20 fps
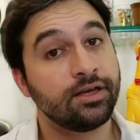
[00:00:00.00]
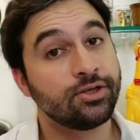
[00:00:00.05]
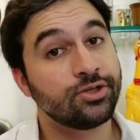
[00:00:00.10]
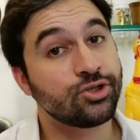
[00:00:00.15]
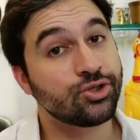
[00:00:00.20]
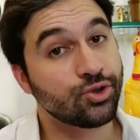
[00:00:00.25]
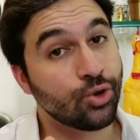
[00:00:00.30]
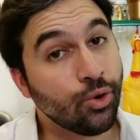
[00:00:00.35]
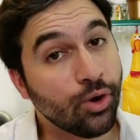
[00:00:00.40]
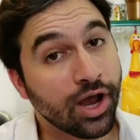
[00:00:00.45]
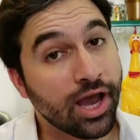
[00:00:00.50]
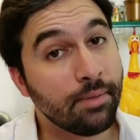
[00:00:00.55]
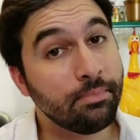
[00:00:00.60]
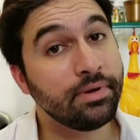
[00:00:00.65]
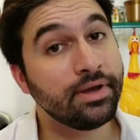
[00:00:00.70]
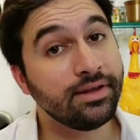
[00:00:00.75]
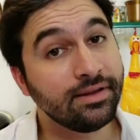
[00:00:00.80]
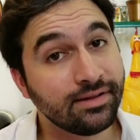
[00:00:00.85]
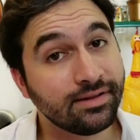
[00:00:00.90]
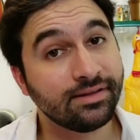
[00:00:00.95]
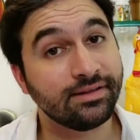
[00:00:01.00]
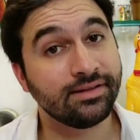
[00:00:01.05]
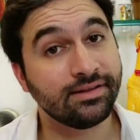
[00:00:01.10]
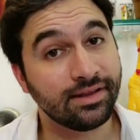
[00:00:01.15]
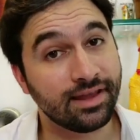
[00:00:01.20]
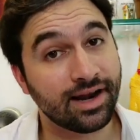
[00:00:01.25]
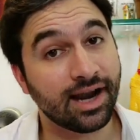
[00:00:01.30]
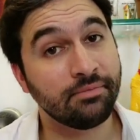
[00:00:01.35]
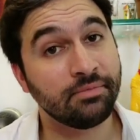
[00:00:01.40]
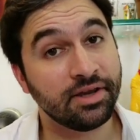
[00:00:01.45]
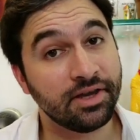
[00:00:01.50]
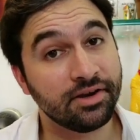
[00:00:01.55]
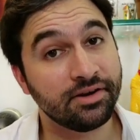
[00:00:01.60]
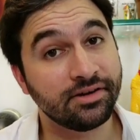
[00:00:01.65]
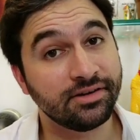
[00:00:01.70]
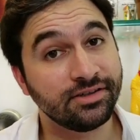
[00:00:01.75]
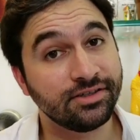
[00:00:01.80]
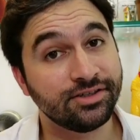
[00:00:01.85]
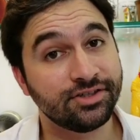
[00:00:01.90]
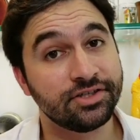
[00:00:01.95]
So happy that I'm here